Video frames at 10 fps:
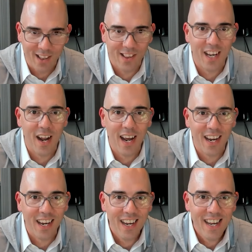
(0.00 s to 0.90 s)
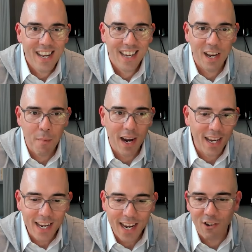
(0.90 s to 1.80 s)
Can my
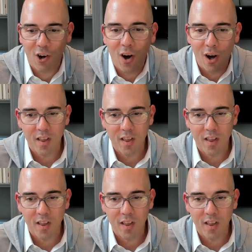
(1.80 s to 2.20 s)
EHR